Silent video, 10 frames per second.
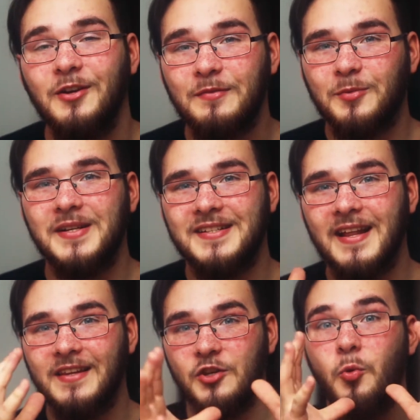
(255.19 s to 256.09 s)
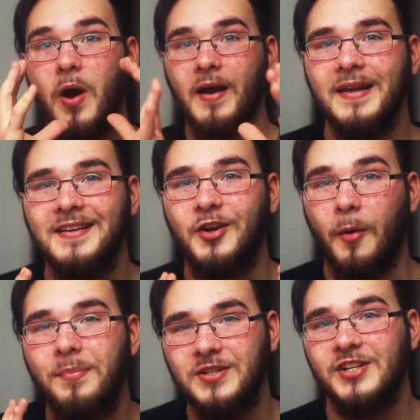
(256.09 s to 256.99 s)
you have to understand that you are in
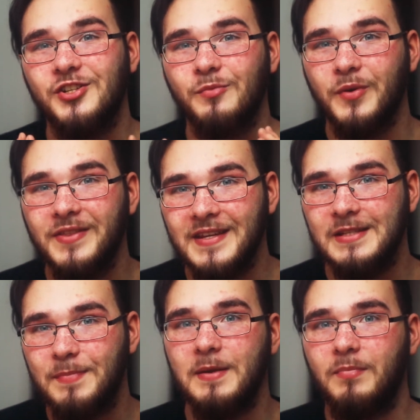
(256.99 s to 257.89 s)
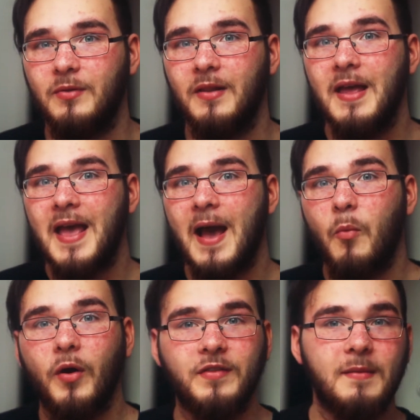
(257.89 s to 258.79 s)
competition with these people. And
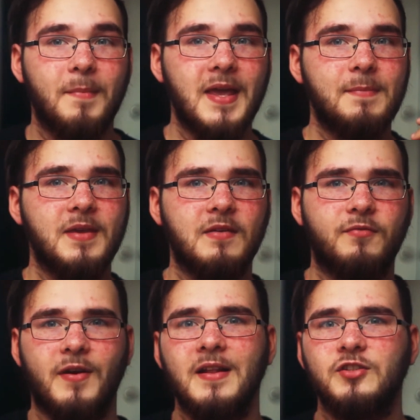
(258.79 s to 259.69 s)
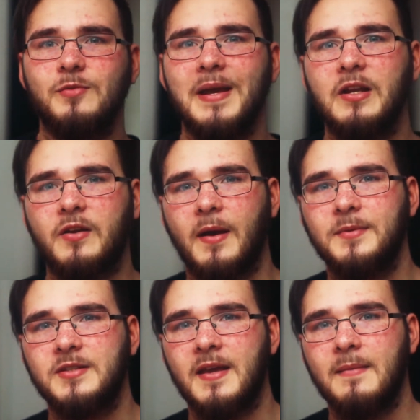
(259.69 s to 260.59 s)
while they may be friends, you may look up
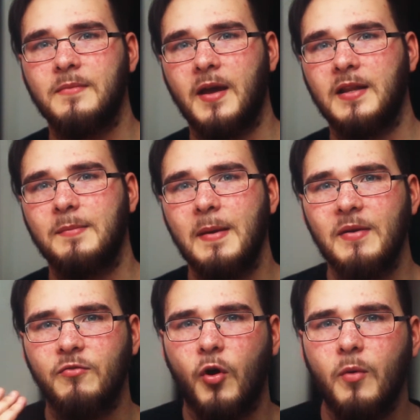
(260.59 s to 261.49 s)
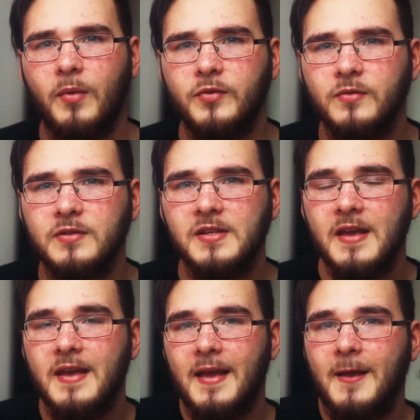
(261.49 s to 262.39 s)
to them, they may be role models,
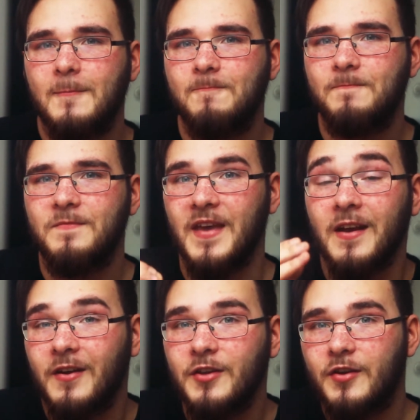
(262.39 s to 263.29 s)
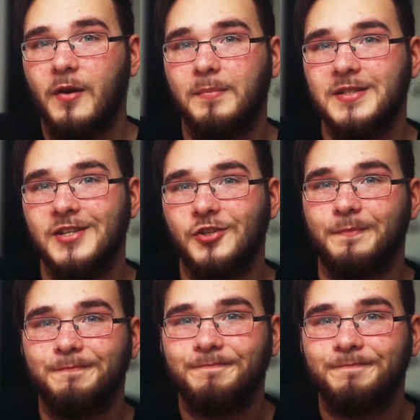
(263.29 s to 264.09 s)
they are your competition.